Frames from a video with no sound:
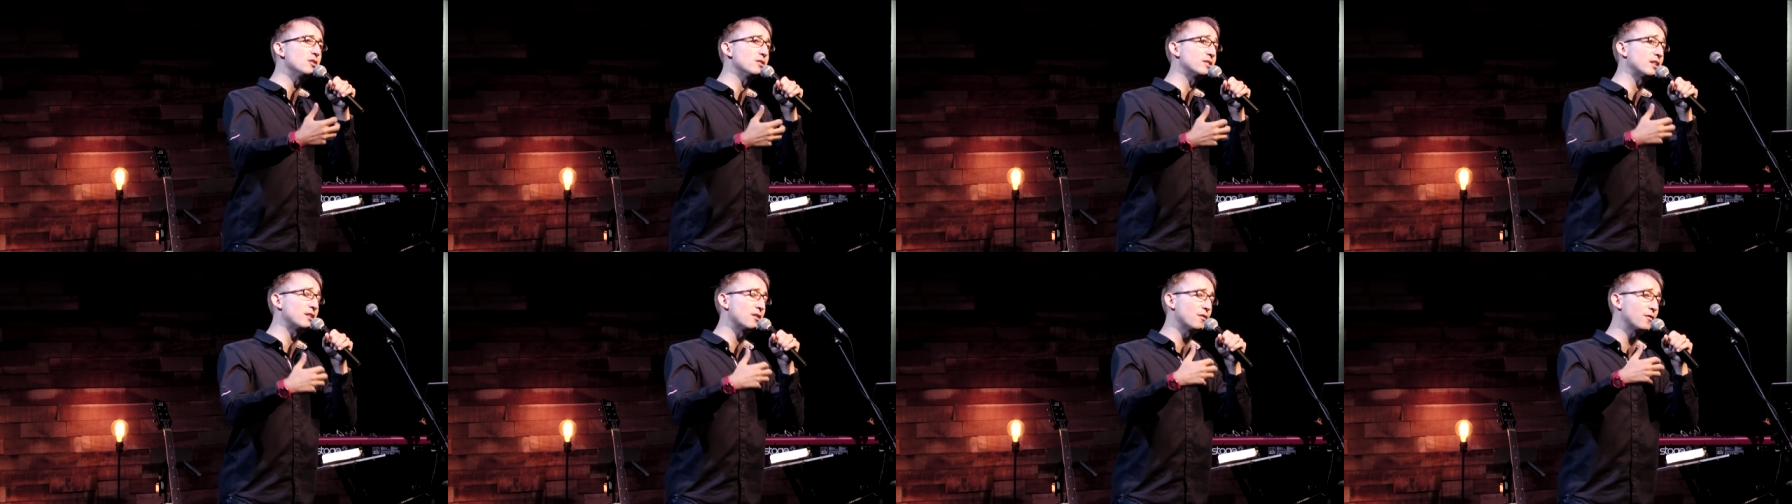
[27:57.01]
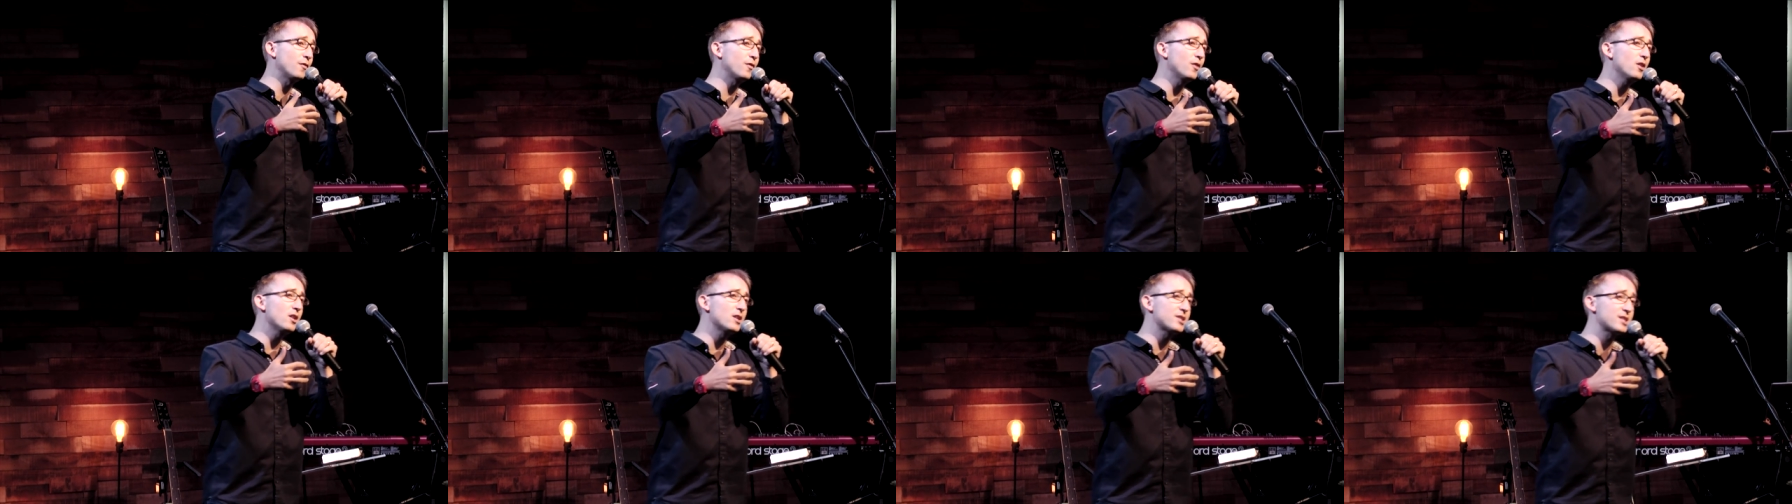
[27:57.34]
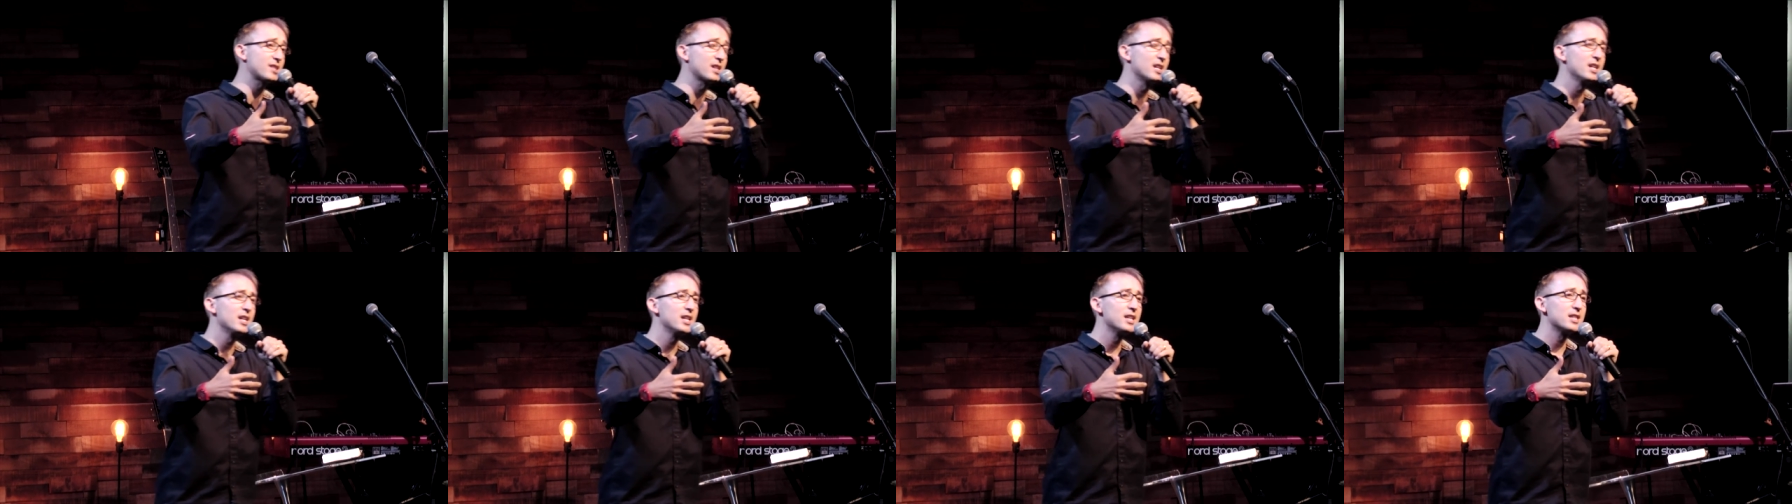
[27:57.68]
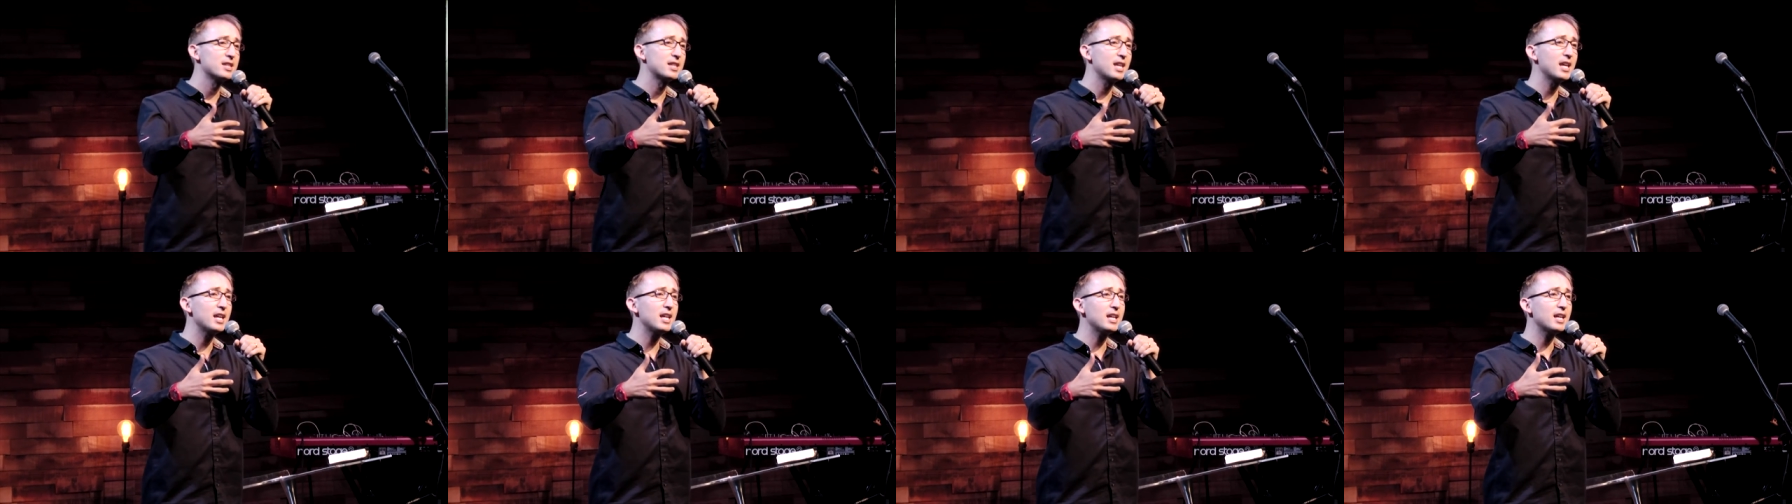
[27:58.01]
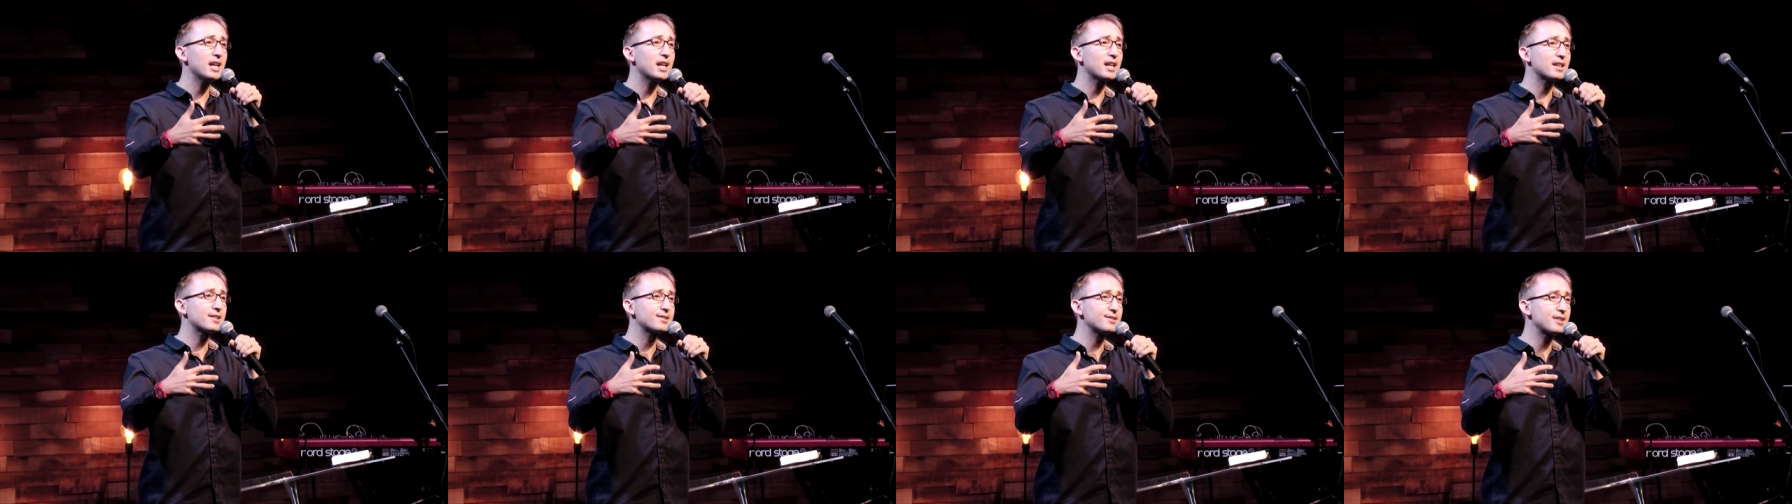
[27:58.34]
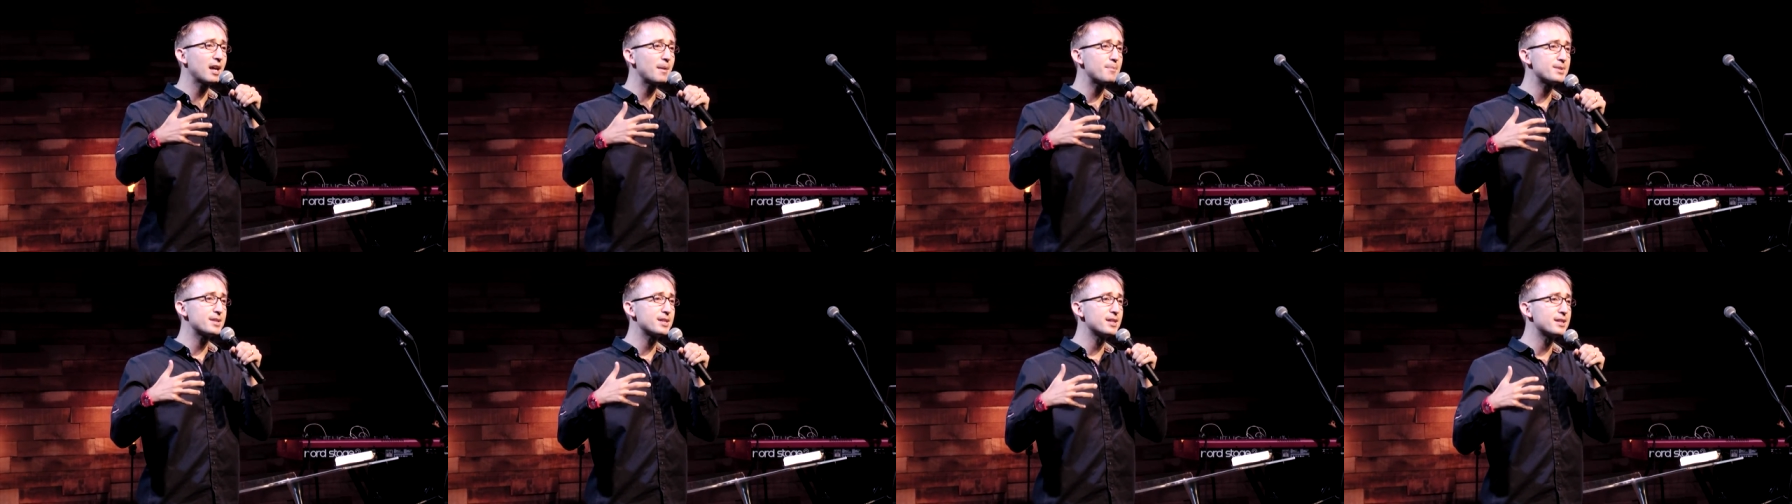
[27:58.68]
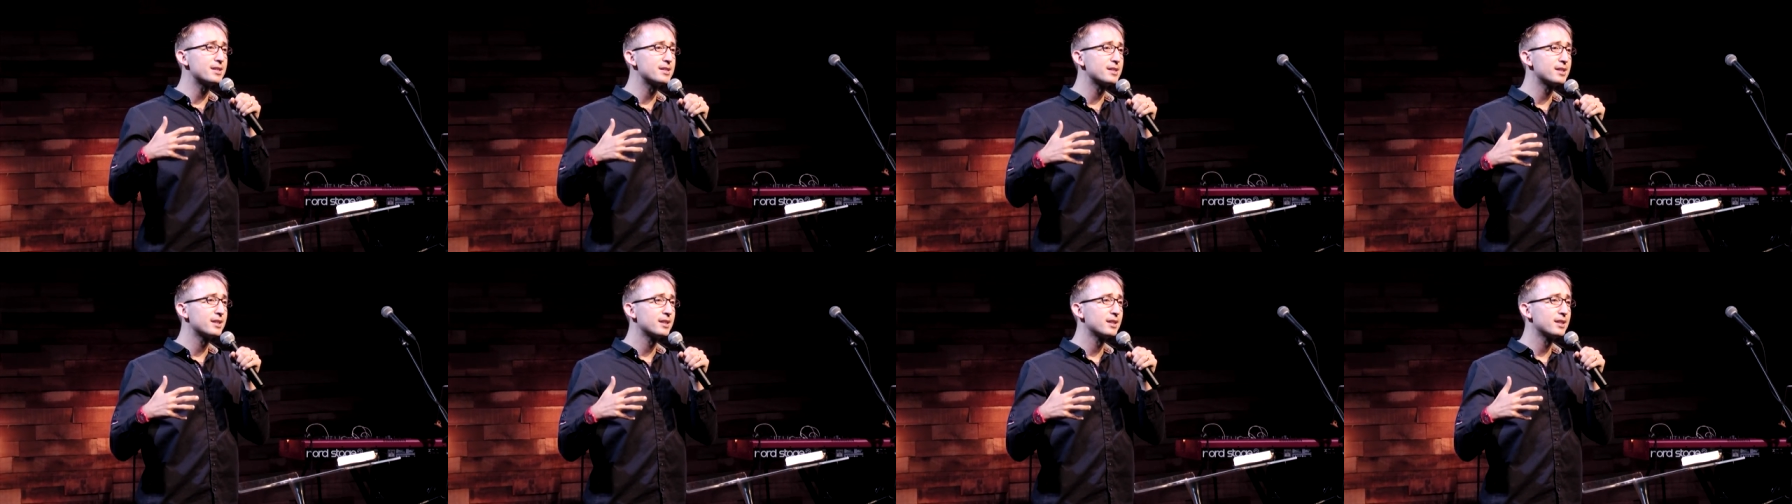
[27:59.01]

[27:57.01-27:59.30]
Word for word: And at first, they accepted